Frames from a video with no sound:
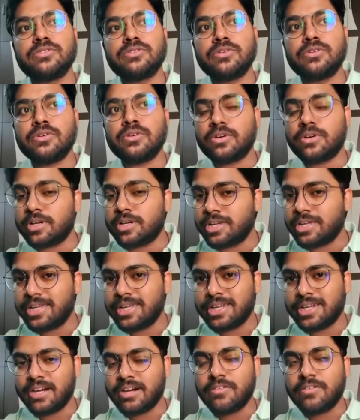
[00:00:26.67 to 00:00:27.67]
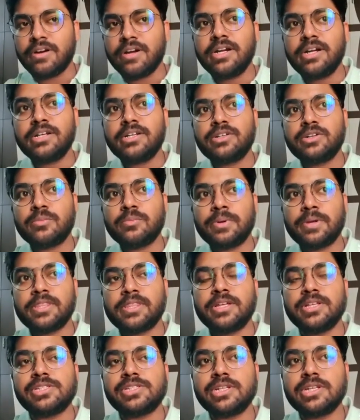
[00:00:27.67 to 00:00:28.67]
So he covered
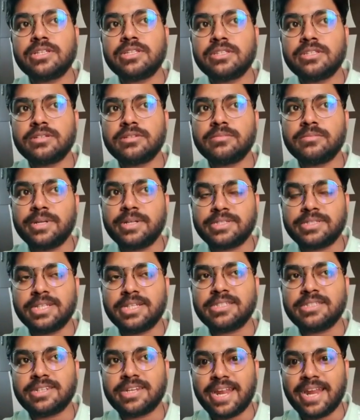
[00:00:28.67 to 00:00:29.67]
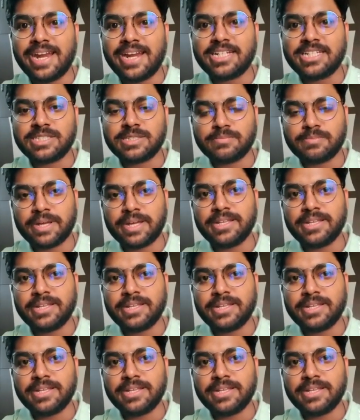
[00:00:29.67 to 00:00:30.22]
topics such as basic stats,